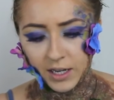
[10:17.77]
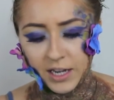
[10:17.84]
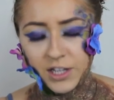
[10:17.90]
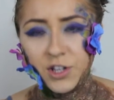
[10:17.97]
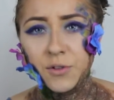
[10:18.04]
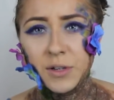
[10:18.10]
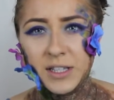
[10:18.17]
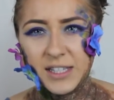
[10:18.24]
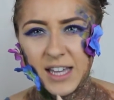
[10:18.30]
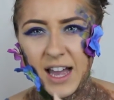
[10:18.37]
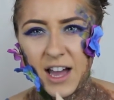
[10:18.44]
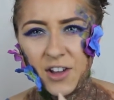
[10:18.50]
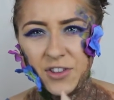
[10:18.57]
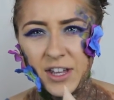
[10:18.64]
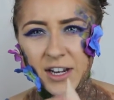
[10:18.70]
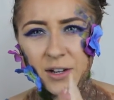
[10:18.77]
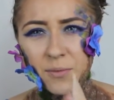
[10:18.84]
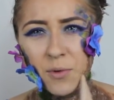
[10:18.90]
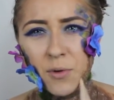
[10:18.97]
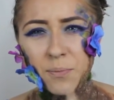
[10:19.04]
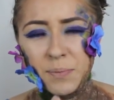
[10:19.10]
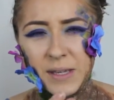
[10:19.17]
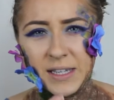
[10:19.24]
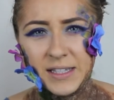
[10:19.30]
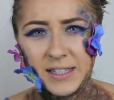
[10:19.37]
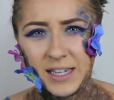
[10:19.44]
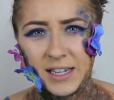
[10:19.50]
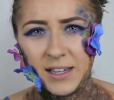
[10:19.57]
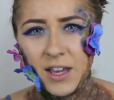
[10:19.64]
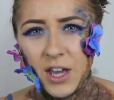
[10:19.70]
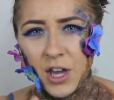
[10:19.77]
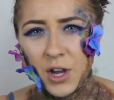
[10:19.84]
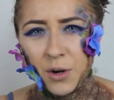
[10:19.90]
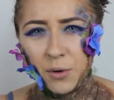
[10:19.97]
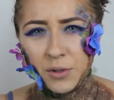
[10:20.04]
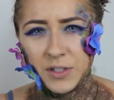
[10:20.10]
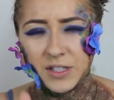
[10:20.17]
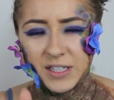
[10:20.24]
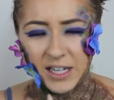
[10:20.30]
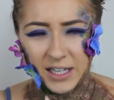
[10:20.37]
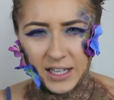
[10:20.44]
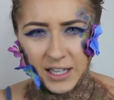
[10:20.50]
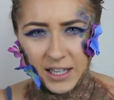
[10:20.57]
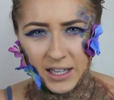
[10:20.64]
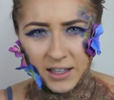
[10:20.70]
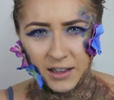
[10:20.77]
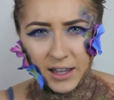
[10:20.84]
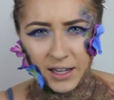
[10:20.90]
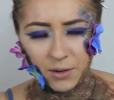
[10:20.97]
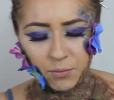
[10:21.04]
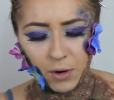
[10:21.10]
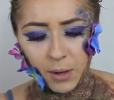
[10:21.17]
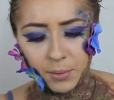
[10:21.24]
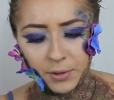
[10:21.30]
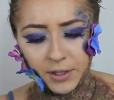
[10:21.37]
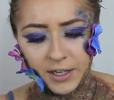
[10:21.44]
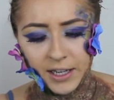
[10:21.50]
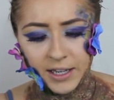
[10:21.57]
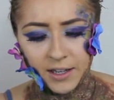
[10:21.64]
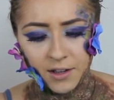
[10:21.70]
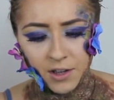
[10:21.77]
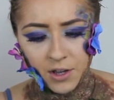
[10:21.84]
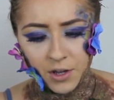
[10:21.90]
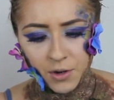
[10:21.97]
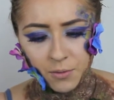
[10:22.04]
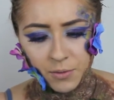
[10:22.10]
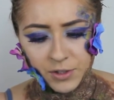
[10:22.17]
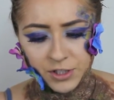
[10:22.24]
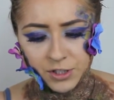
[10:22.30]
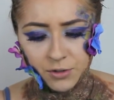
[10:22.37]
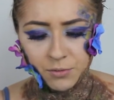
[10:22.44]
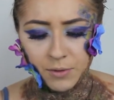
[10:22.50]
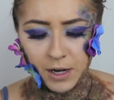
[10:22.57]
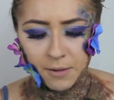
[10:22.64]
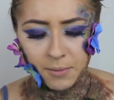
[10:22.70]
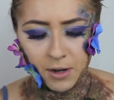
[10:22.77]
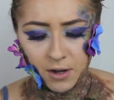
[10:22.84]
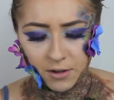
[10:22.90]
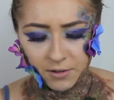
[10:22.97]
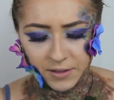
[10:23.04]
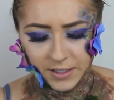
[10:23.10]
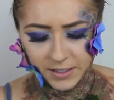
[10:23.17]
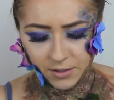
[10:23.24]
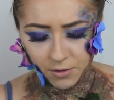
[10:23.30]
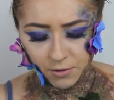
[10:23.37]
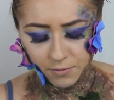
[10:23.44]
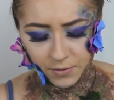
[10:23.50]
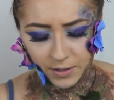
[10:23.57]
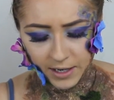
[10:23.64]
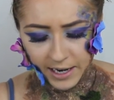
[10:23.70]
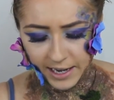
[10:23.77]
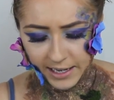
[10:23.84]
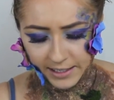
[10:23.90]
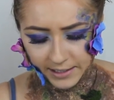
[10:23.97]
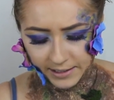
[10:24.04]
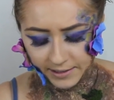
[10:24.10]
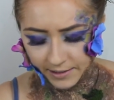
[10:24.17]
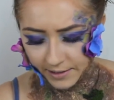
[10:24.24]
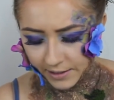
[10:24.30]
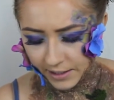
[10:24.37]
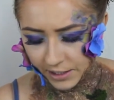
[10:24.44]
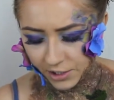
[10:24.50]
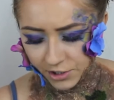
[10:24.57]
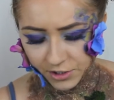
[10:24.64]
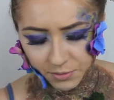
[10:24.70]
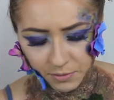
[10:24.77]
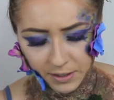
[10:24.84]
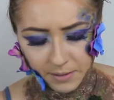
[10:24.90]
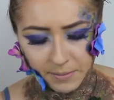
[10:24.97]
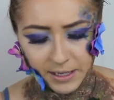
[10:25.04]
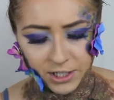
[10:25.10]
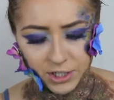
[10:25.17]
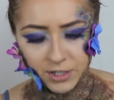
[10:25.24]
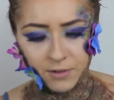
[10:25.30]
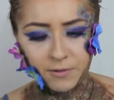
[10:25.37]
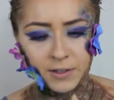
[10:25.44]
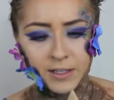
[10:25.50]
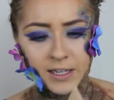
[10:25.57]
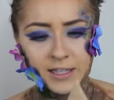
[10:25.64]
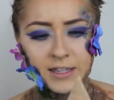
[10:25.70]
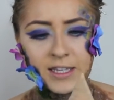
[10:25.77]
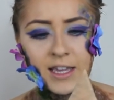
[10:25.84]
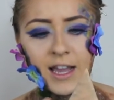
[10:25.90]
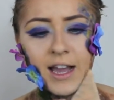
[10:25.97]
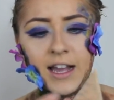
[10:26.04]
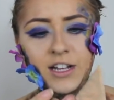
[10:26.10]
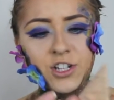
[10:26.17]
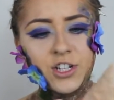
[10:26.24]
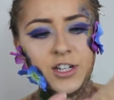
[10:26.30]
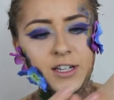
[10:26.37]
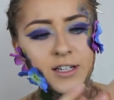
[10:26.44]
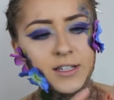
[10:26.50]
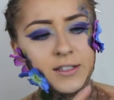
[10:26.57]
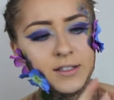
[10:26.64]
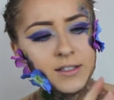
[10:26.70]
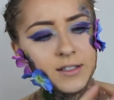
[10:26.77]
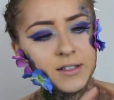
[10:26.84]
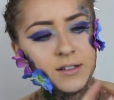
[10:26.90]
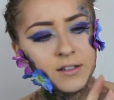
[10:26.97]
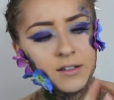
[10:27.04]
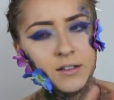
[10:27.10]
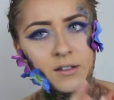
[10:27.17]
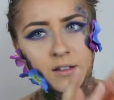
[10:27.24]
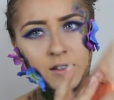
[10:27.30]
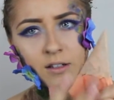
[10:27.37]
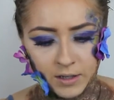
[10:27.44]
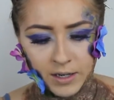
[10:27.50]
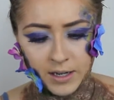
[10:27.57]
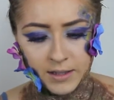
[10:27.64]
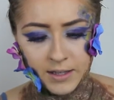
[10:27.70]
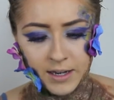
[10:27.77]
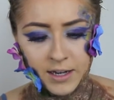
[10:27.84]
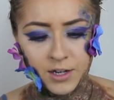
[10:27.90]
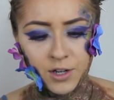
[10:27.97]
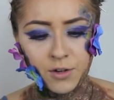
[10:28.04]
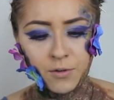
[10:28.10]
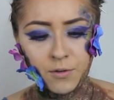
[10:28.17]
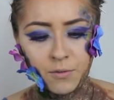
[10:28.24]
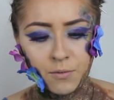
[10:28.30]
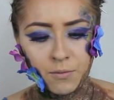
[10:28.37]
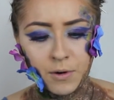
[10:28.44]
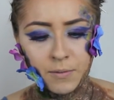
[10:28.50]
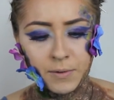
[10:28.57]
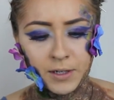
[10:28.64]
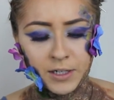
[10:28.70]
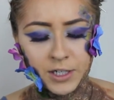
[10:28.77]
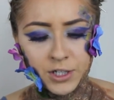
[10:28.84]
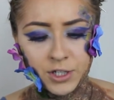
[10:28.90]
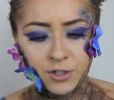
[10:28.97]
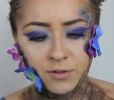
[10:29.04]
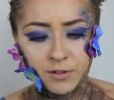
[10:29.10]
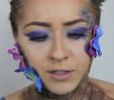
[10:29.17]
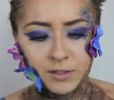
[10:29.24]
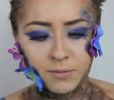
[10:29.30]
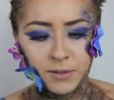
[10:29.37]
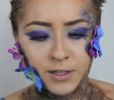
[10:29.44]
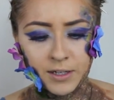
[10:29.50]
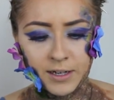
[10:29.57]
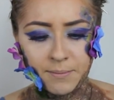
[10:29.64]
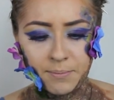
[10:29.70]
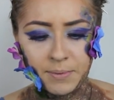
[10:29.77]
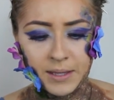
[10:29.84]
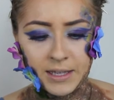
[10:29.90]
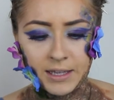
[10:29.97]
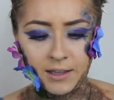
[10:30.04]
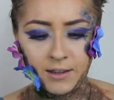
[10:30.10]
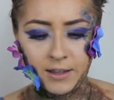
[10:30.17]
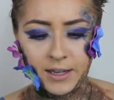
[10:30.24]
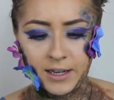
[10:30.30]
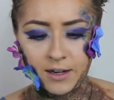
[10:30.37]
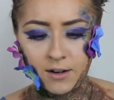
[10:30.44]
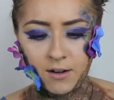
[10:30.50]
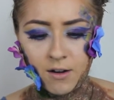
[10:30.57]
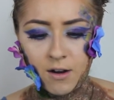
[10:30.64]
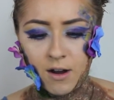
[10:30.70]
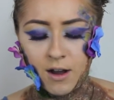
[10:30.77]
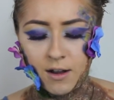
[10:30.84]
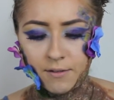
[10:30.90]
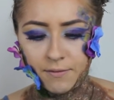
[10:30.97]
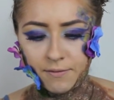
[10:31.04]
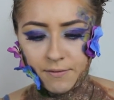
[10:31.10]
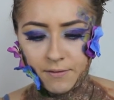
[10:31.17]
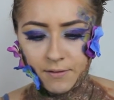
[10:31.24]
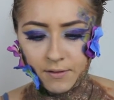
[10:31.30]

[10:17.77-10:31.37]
And you can tell that it won't be as like sticky, like rubbery once you rub all this over it. And you just want to make sure to really get the edges. And then what we're going to do is we're going to peel it off.